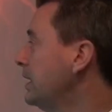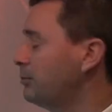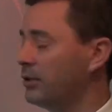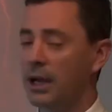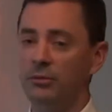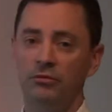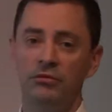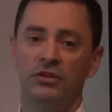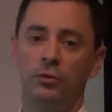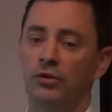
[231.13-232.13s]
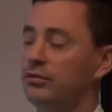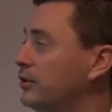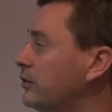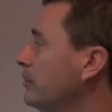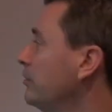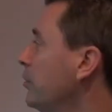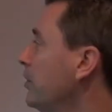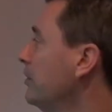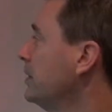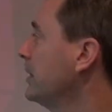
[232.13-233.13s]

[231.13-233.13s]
Let's bring up some risk quadrants for you